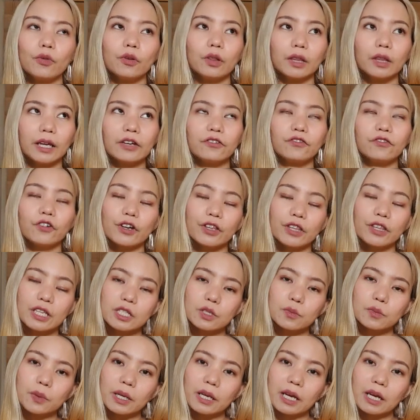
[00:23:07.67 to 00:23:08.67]
like for
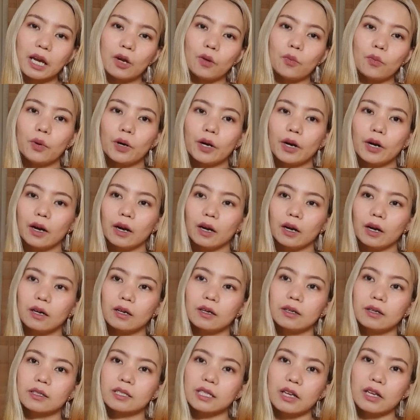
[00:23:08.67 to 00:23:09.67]
this week, I work
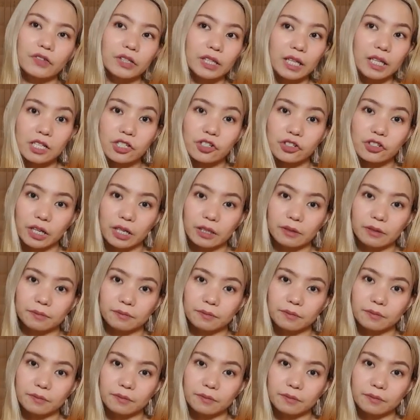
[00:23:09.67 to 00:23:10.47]
7 days straight.